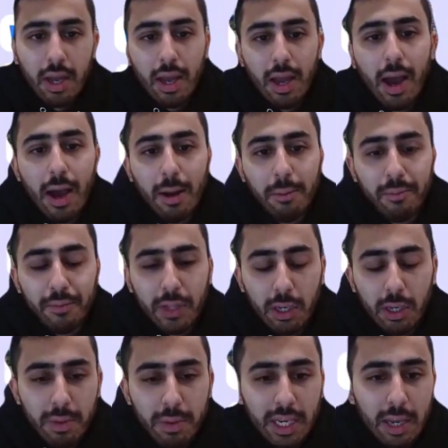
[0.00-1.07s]

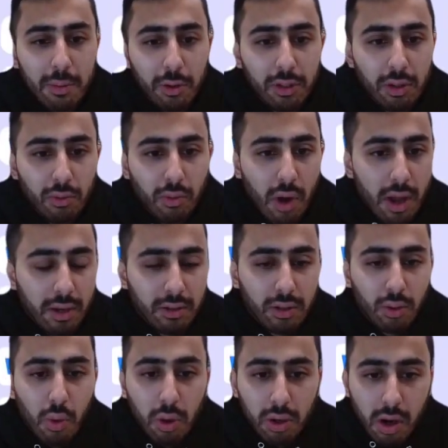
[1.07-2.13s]
Being able to run
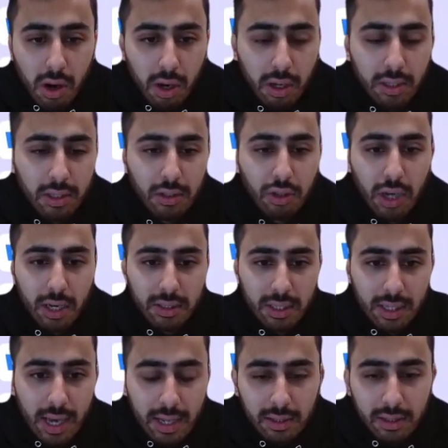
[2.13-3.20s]
scorecards and checks
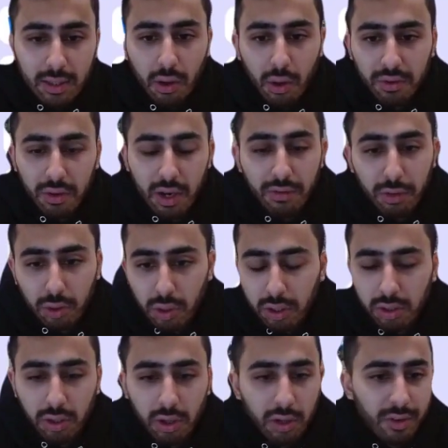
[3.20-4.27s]
against all of your
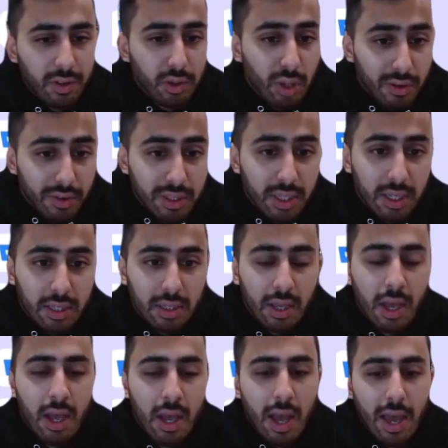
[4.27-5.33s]
infrastructure, all of your services,
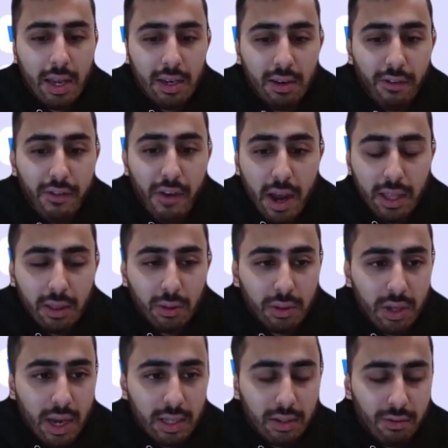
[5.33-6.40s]
and define those
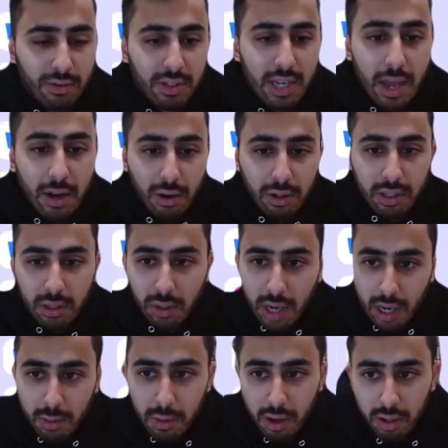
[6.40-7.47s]
kinds of standards that you
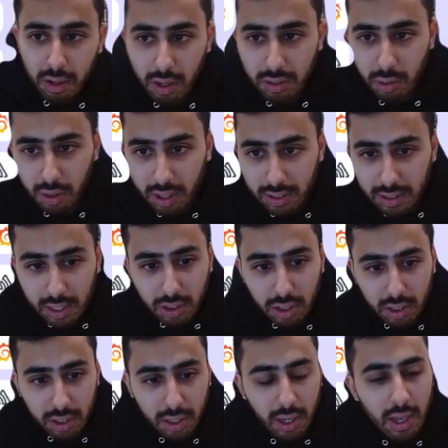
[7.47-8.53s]
care about across
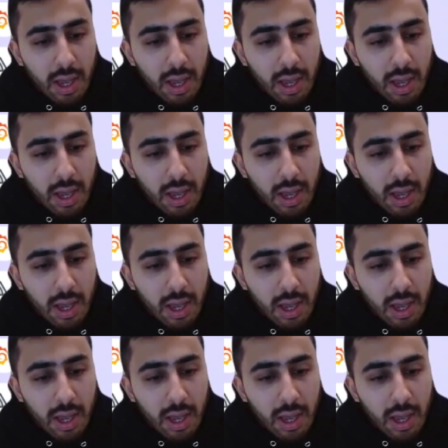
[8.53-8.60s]
organization.